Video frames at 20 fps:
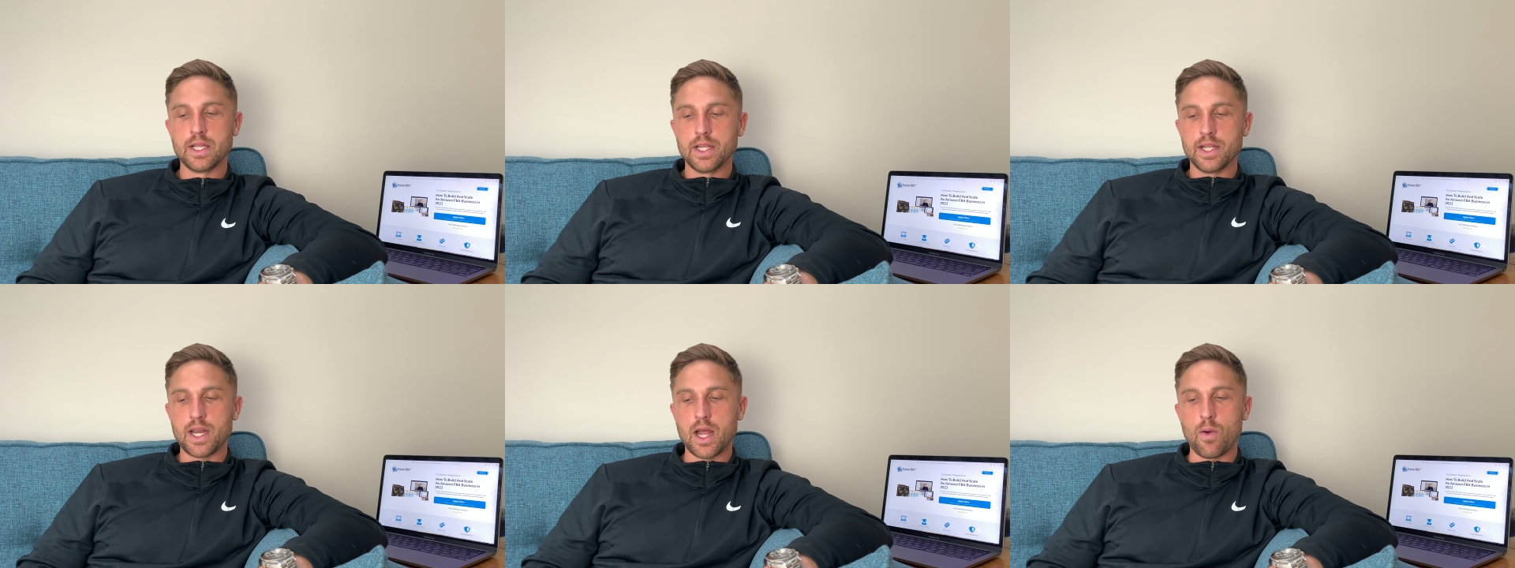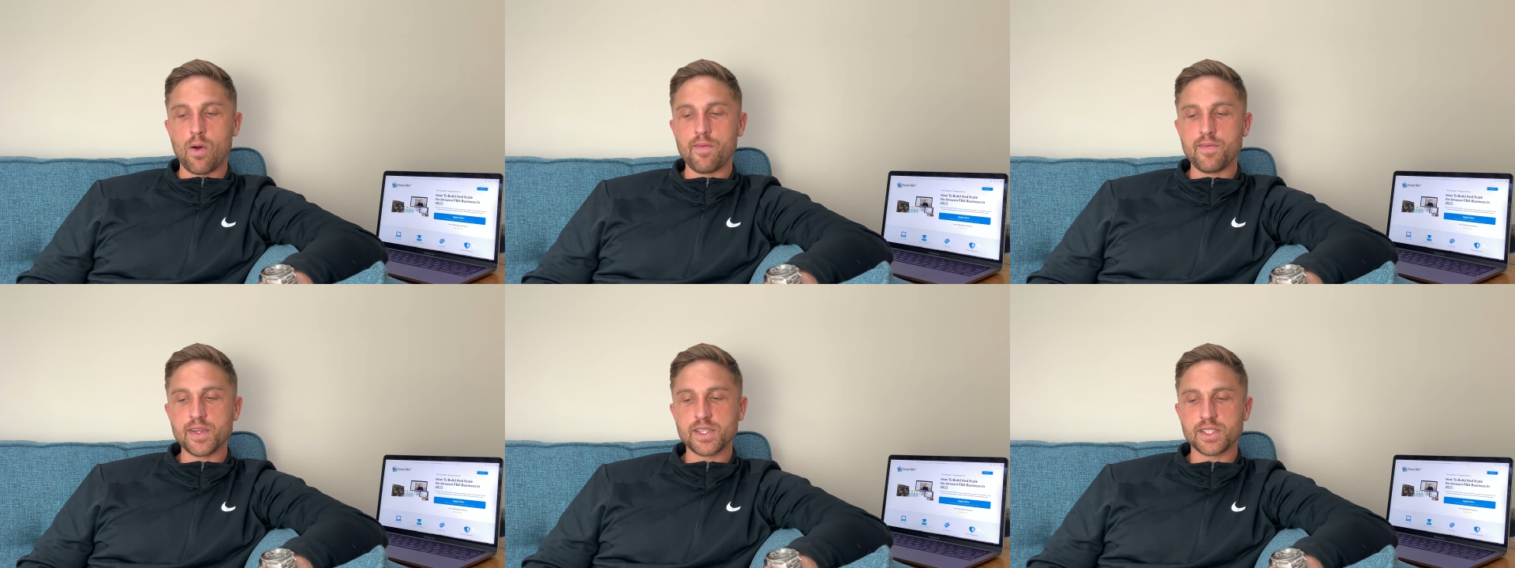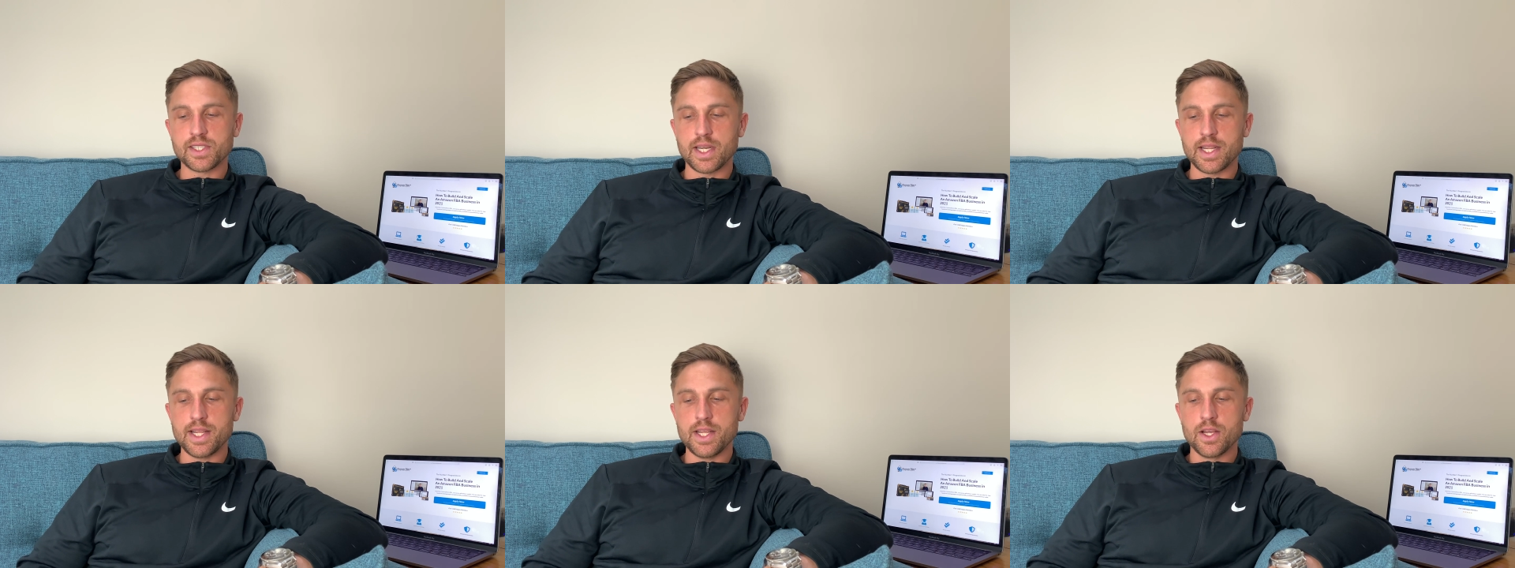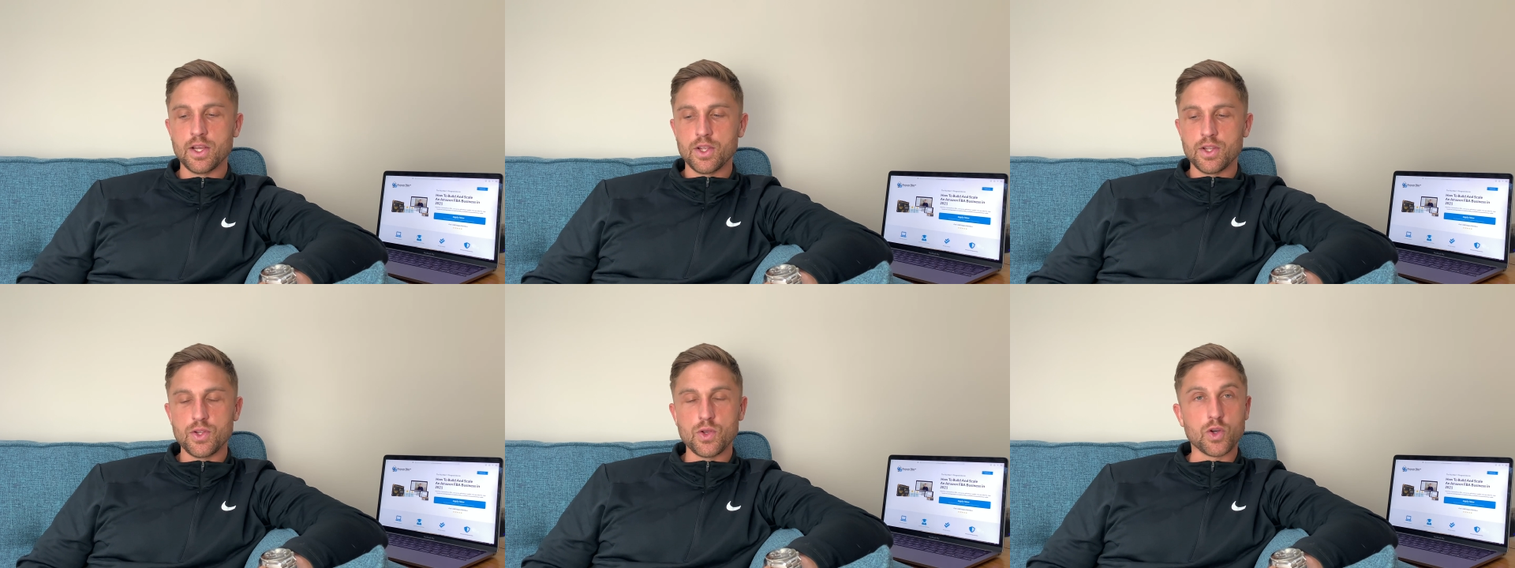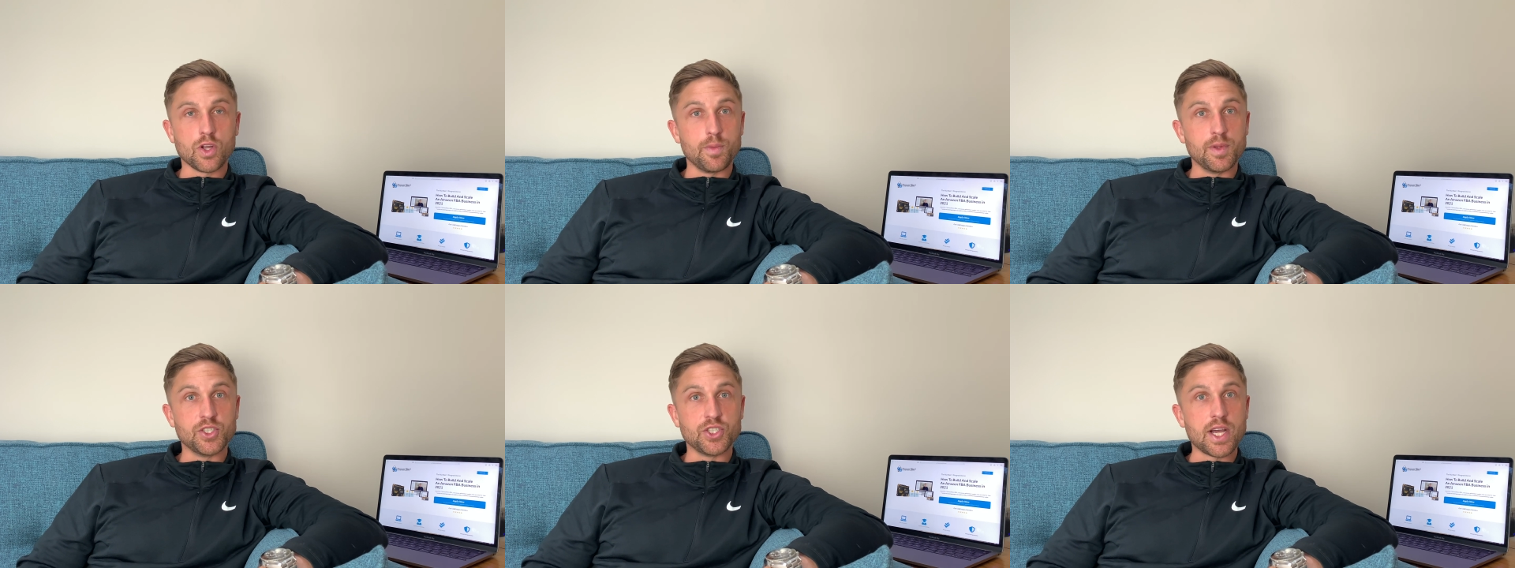Now, obviously, you're
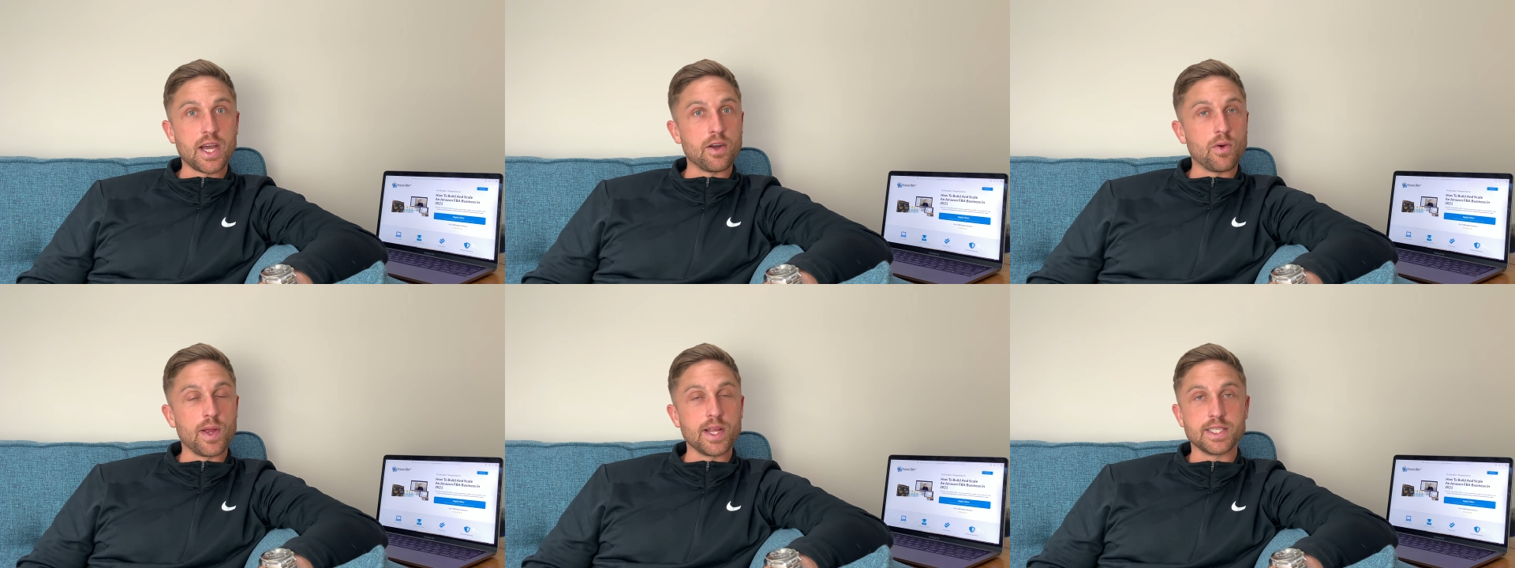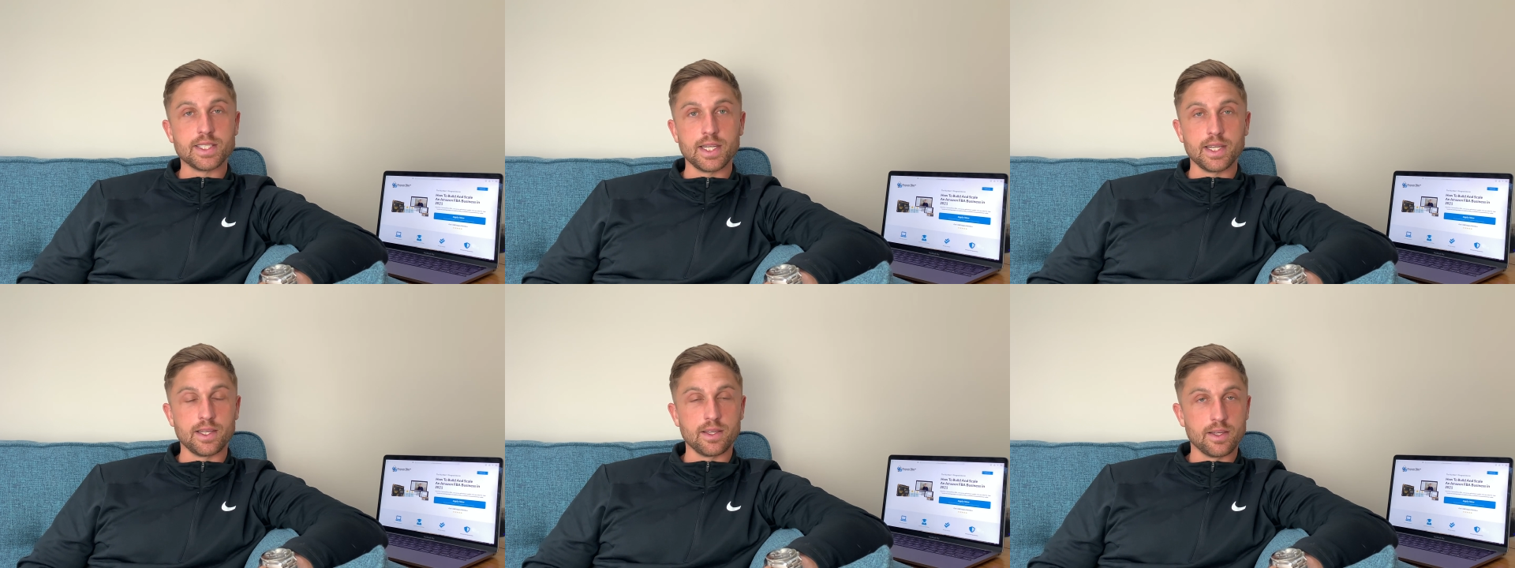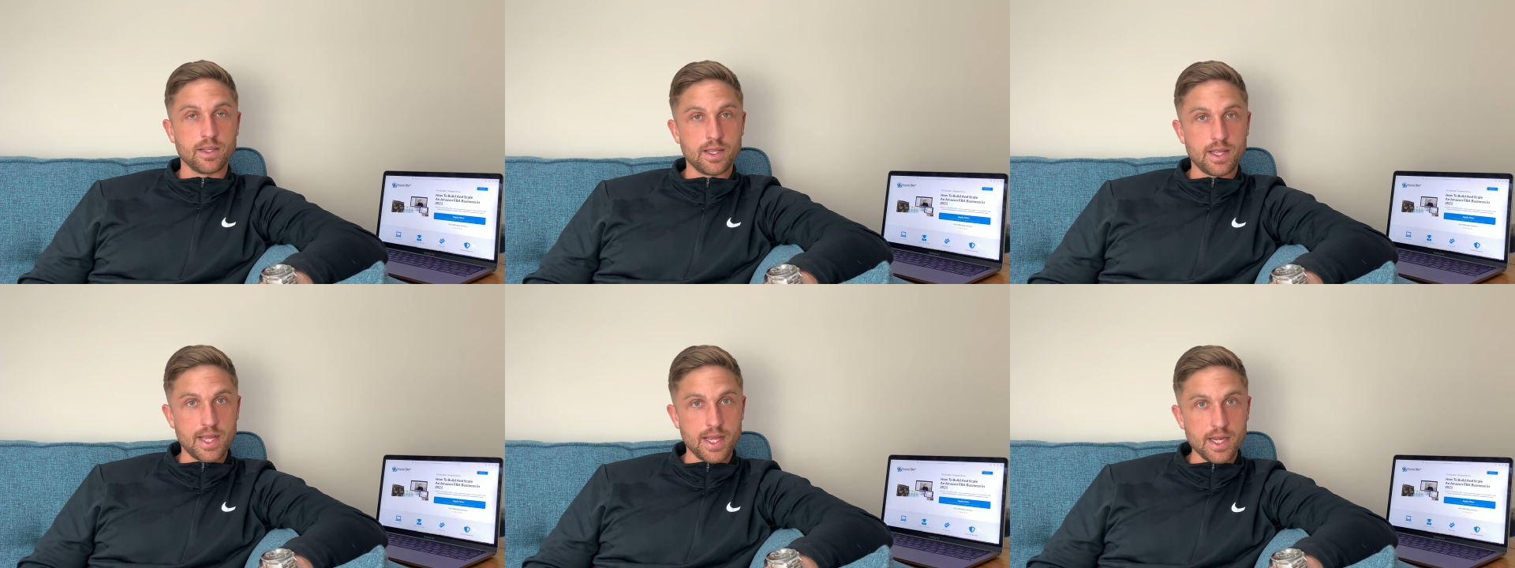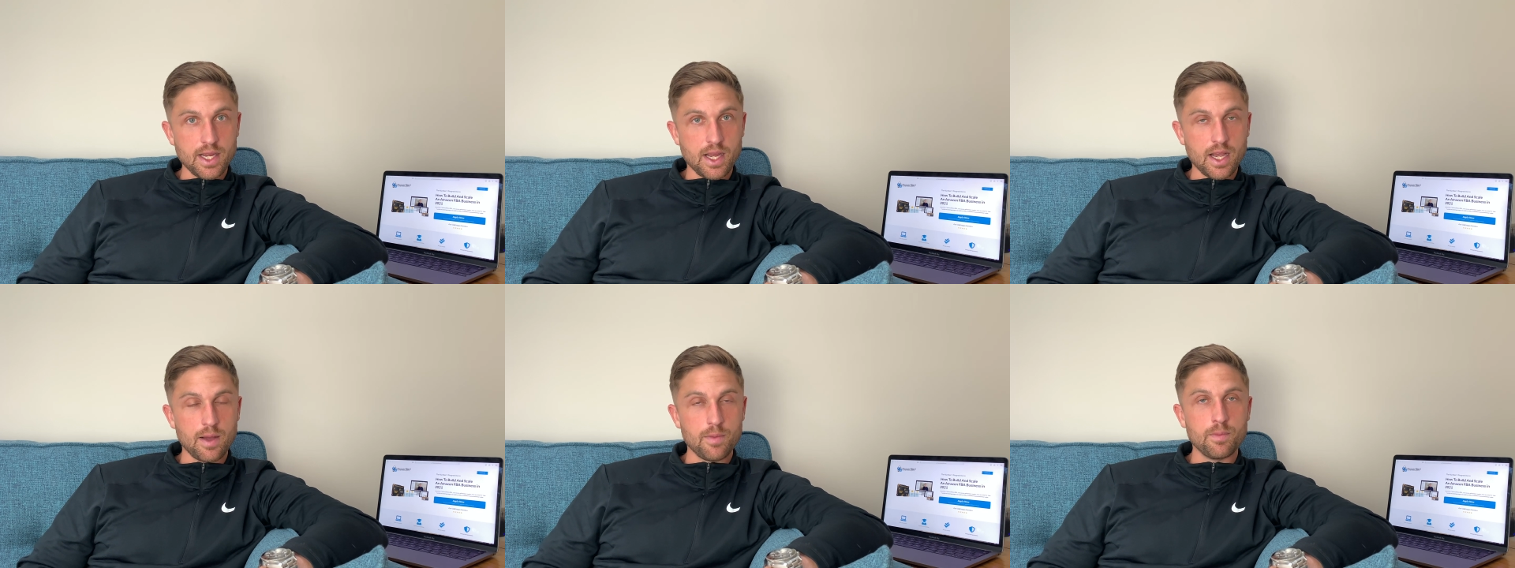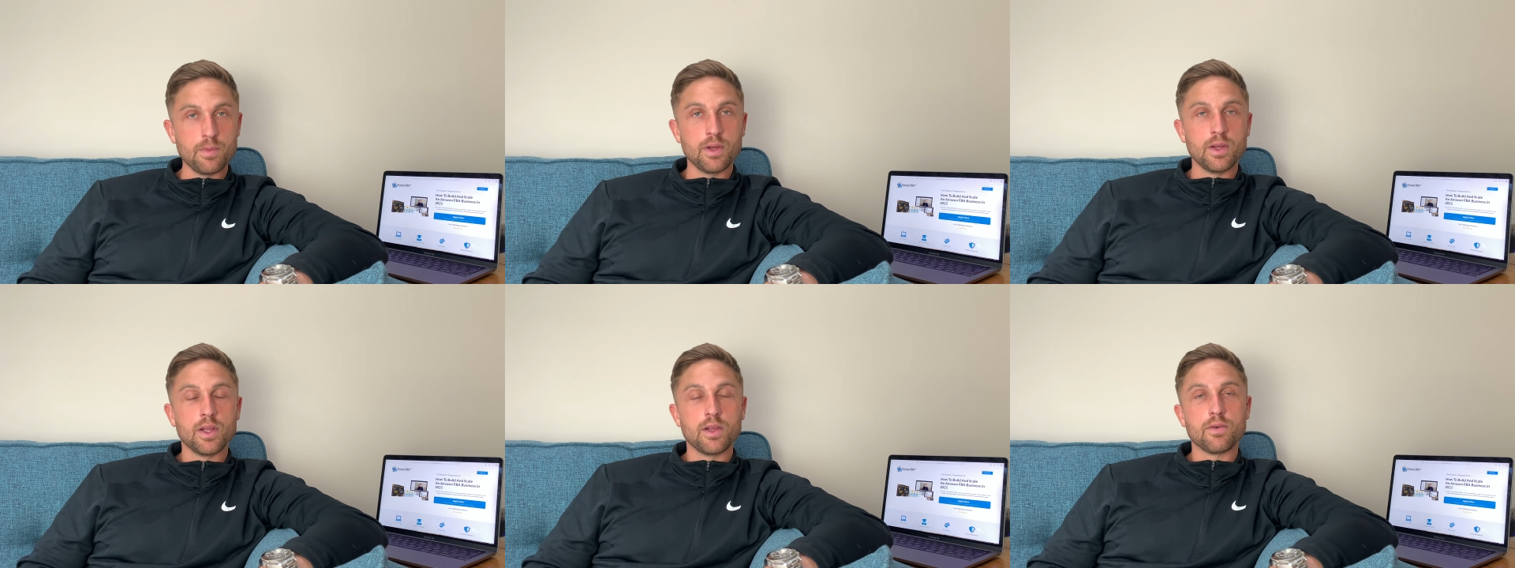going to be generating income